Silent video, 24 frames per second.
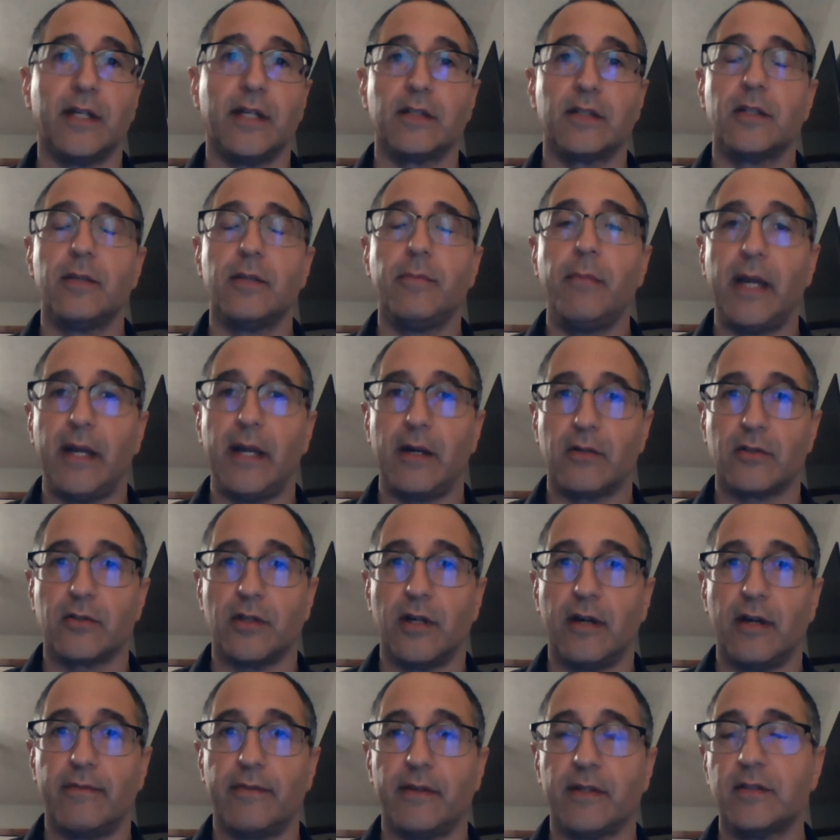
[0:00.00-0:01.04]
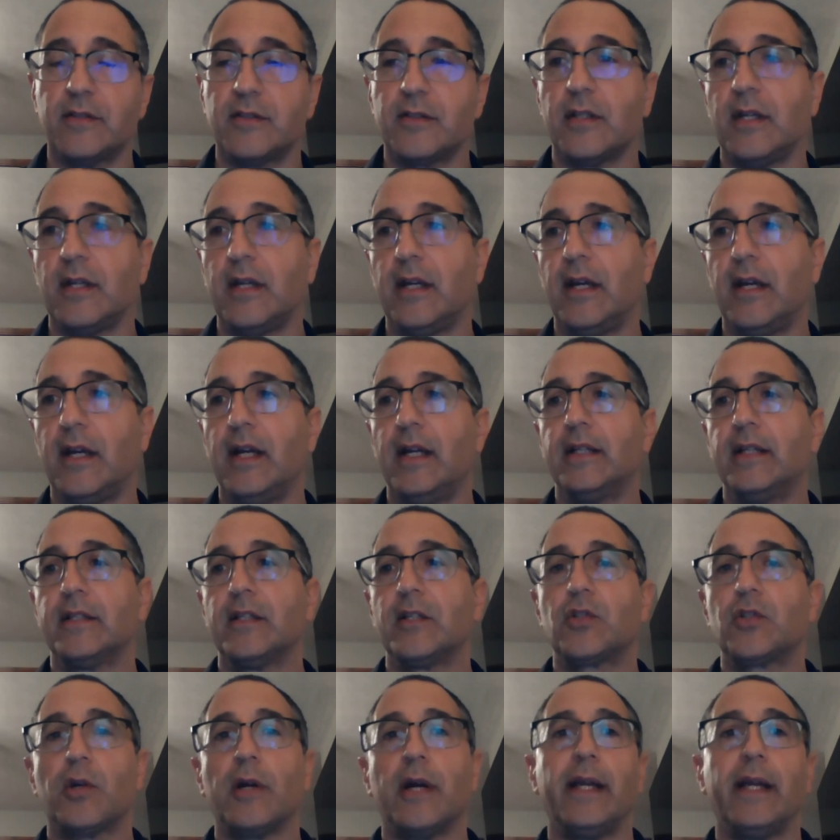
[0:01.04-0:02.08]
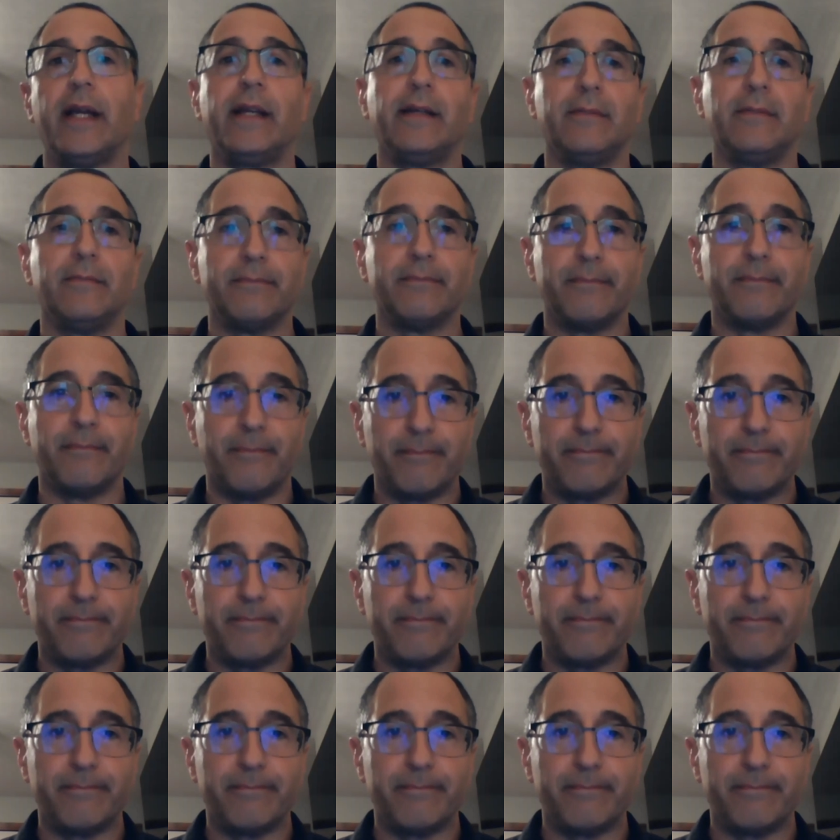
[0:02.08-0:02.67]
and to the mayor's office to try and